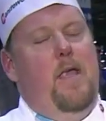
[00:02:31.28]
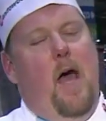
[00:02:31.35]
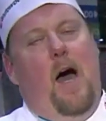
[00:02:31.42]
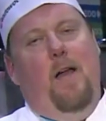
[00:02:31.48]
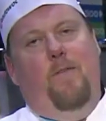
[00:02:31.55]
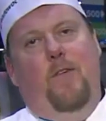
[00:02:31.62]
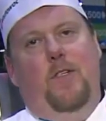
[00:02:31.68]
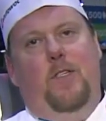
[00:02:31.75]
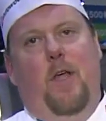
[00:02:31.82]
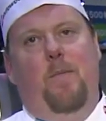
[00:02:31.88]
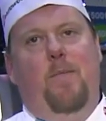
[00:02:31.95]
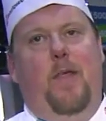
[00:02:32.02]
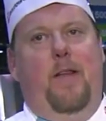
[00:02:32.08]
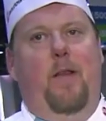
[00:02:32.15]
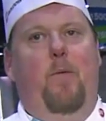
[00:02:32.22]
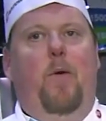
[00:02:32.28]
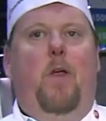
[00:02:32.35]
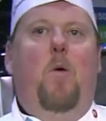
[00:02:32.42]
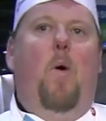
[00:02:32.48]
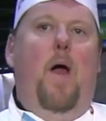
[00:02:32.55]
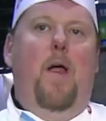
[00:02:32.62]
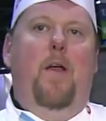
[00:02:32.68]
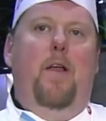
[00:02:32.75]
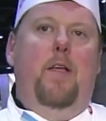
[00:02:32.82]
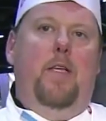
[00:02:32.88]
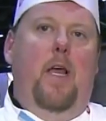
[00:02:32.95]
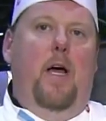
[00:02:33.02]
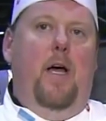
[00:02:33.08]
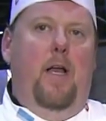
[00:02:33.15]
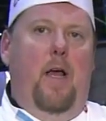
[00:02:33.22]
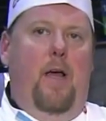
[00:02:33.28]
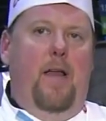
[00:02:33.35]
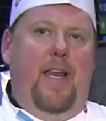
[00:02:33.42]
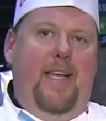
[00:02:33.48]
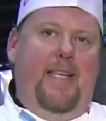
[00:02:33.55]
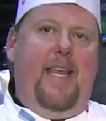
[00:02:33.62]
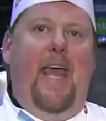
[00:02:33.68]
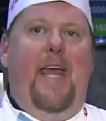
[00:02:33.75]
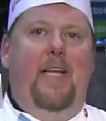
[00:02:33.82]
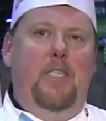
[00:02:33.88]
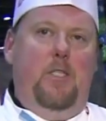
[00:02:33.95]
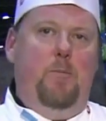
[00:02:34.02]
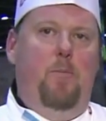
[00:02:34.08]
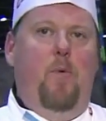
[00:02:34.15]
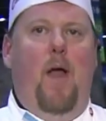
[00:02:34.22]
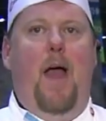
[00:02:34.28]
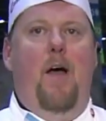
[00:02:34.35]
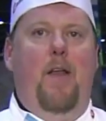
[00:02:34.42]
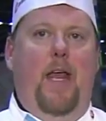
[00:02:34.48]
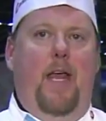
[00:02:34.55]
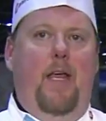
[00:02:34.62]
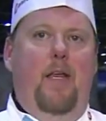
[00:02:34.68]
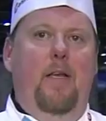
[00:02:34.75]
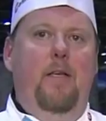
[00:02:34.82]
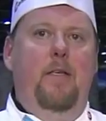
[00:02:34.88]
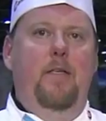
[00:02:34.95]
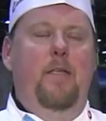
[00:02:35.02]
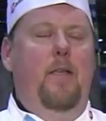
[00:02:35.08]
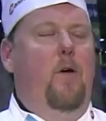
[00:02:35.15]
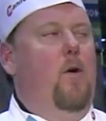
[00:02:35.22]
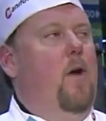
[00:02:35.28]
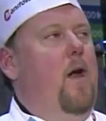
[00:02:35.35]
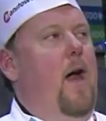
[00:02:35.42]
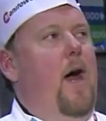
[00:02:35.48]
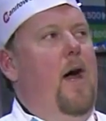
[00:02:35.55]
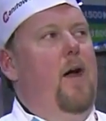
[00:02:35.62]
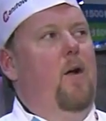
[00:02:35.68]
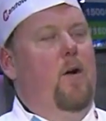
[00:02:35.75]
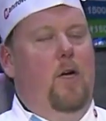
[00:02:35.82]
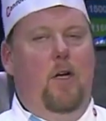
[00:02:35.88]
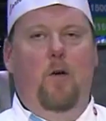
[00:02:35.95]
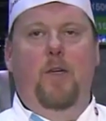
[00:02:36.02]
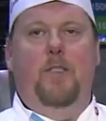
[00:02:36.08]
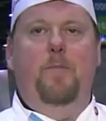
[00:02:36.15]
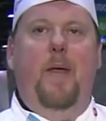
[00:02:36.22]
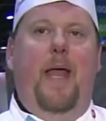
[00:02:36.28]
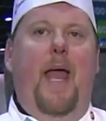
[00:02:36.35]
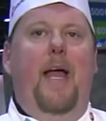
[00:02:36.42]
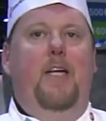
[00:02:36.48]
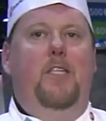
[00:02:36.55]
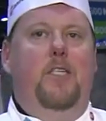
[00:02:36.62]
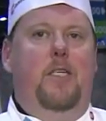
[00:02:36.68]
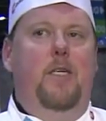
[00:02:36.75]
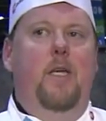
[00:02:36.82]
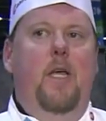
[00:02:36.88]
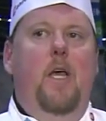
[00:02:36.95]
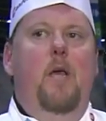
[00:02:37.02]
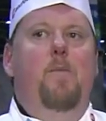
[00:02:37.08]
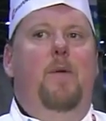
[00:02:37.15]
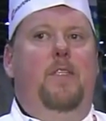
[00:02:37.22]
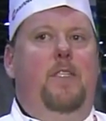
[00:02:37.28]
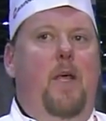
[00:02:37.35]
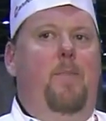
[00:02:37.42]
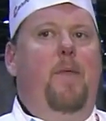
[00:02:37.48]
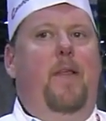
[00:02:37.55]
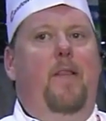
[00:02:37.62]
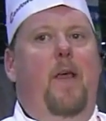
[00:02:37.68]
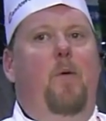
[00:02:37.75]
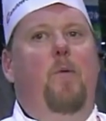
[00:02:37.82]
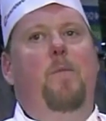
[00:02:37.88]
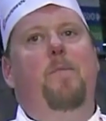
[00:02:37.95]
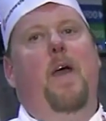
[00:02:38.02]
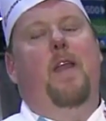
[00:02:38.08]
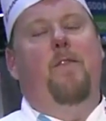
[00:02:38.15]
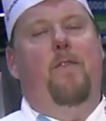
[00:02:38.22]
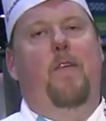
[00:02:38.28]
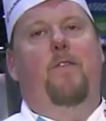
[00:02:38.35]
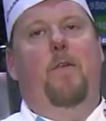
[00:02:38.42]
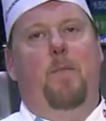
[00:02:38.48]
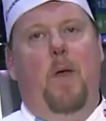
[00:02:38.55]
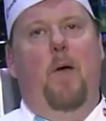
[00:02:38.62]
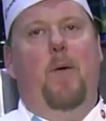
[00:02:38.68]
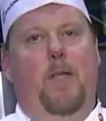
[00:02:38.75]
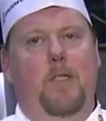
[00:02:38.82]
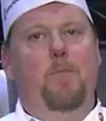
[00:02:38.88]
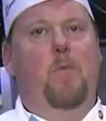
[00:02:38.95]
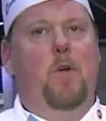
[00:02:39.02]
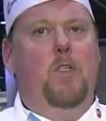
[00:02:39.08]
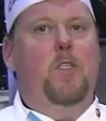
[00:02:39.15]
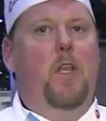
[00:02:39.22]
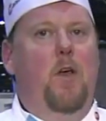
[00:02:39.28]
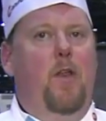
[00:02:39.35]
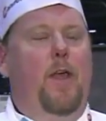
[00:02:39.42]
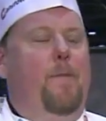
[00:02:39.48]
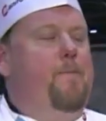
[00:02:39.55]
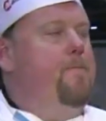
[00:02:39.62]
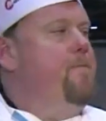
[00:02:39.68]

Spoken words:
Not for something that required an intense browning or a crisping action, but something that would benefit from going more slowly.